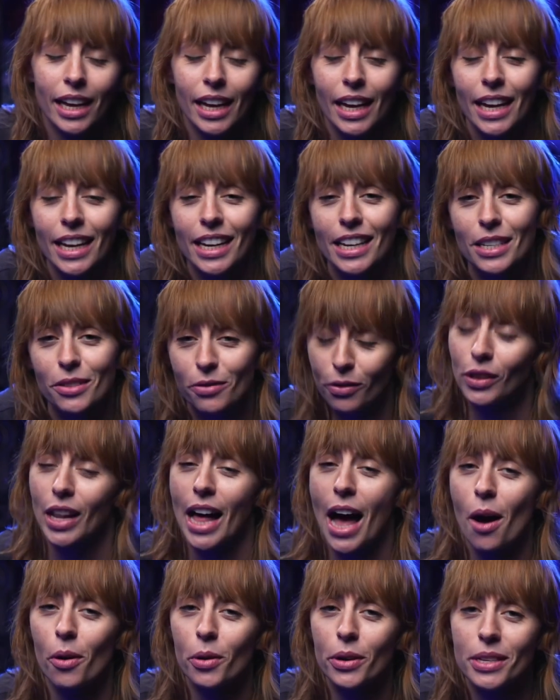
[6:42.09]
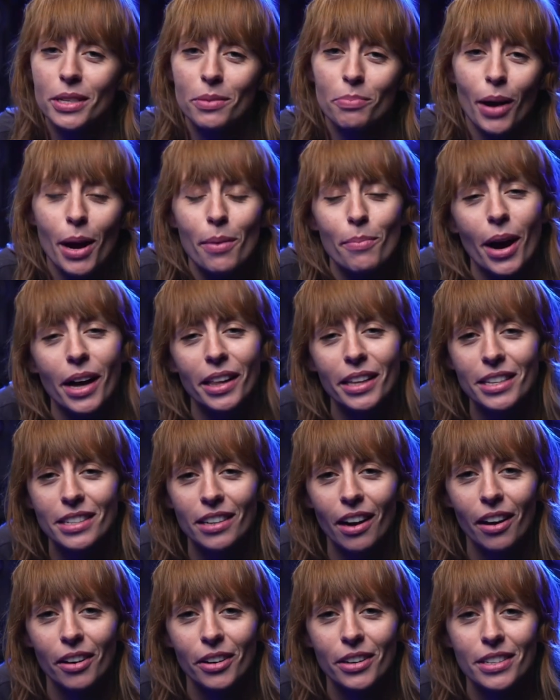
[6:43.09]
It is Flowers by Miley
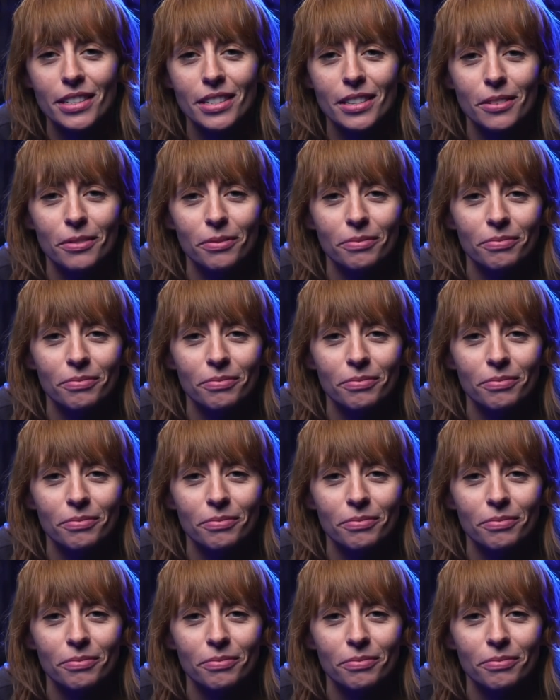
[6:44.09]
Cyrus.